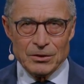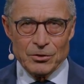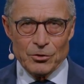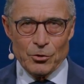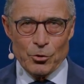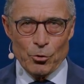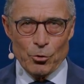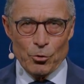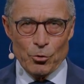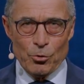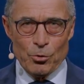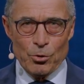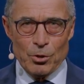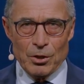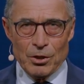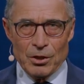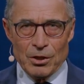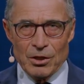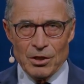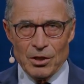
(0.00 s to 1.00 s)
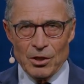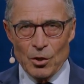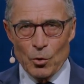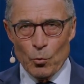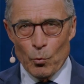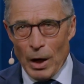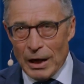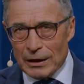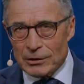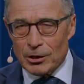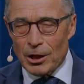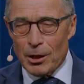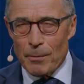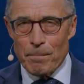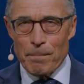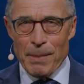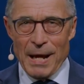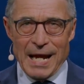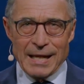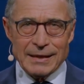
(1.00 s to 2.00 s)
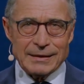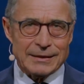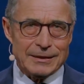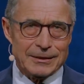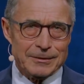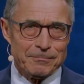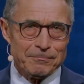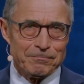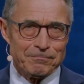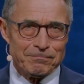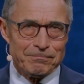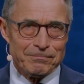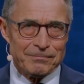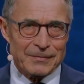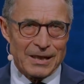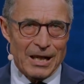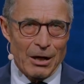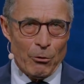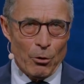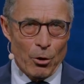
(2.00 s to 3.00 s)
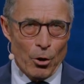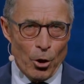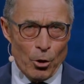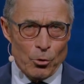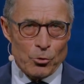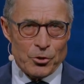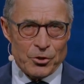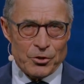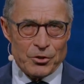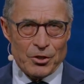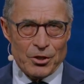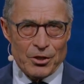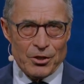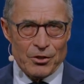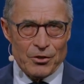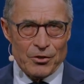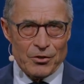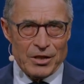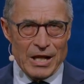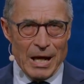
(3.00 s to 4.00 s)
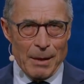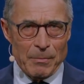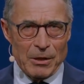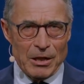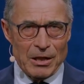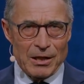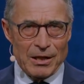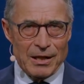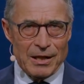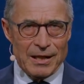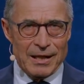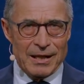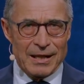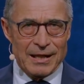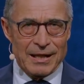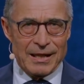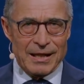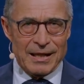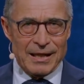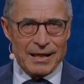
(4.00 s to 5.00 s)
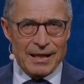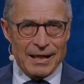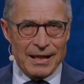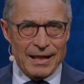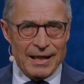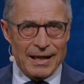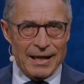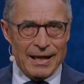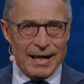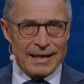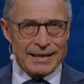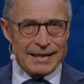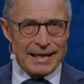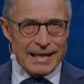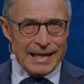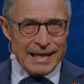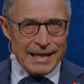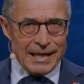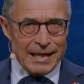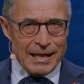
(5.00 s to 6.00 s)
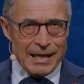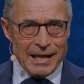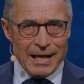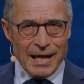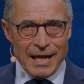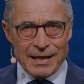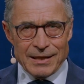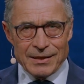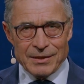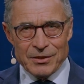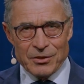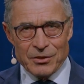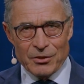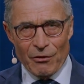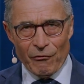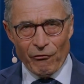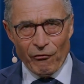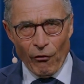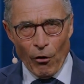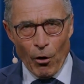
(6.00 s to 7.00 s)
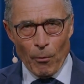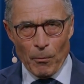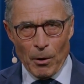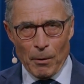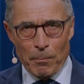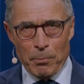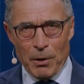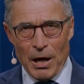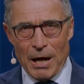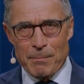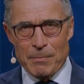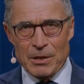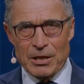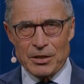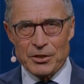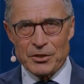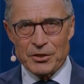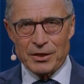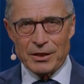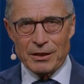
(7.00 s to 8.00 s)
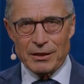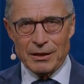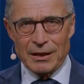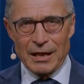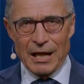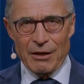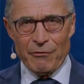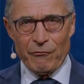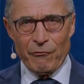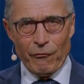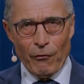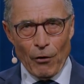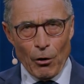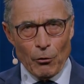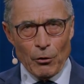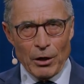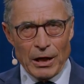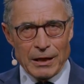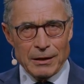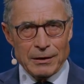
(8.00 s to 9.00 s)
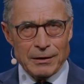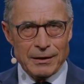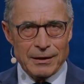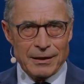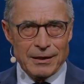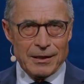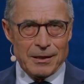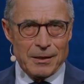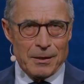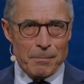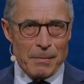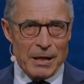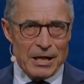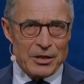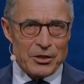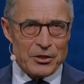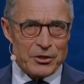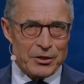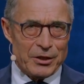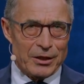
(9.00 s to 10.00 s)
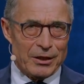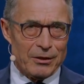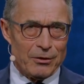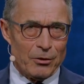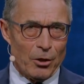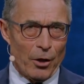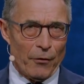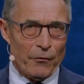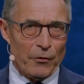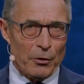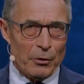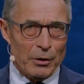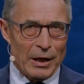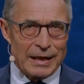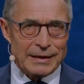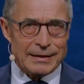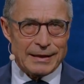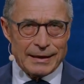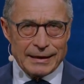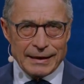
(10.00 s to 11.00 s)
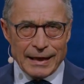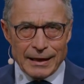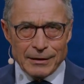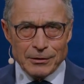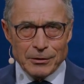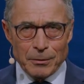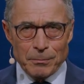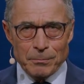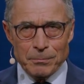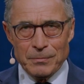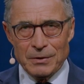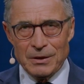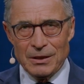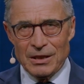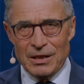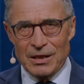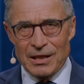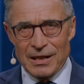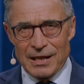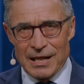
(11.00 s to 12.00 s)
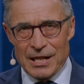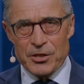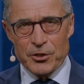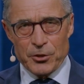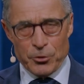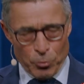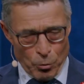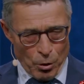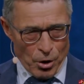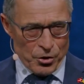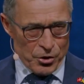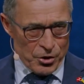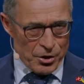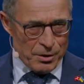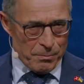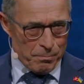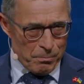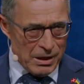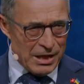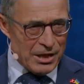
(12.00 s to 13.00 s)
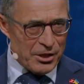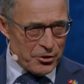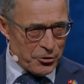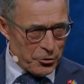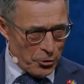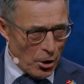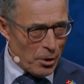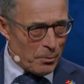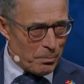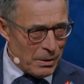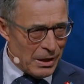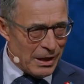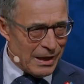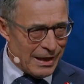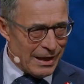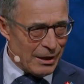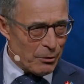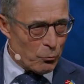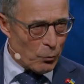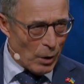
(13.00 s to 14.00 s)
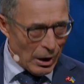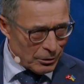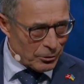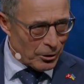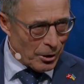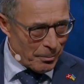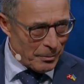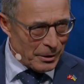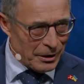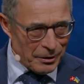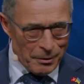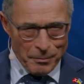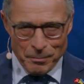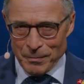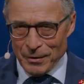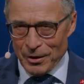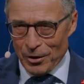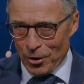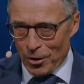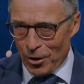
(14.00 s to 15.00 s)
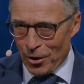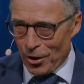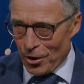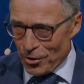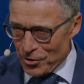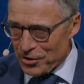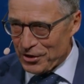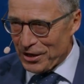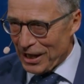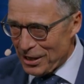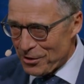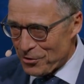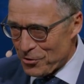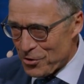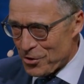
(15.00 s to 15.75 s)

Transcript: to welcome back our host, Jamil Anderlini, and the former Prime Minister and Foreign Minister of the United Kingdom, Liz Truss. Please join me in welcoming them on stage.